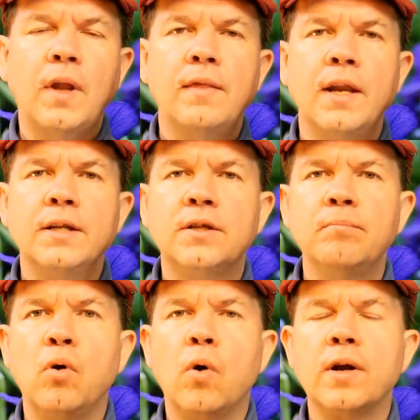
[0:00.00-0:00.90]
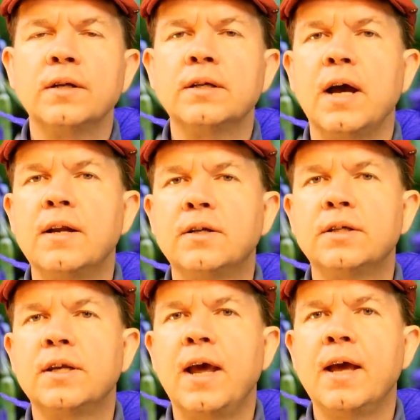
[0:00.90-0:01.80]
that it's important to
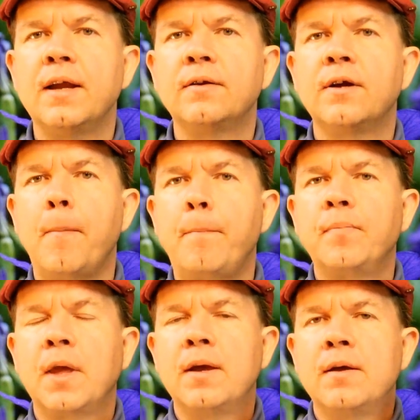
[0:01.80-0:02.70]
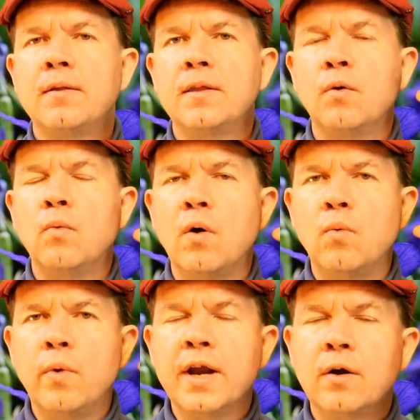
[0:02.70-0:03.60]
understand that what
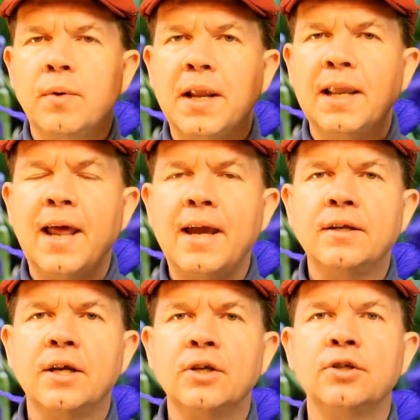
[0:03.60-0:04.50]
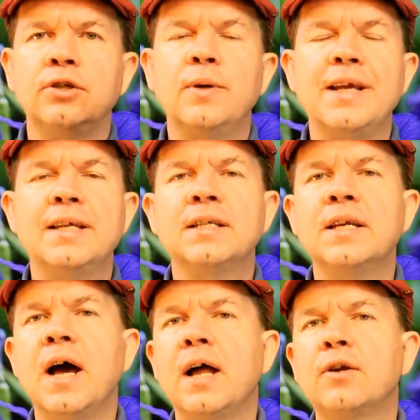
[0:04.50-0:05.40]
we are relating to is
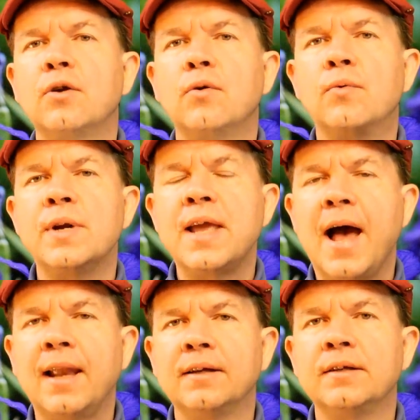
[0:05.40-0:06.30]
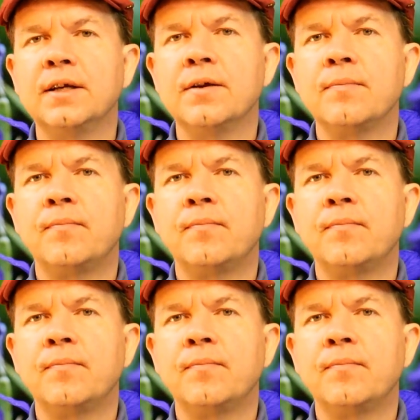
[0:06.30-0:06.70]
not reality,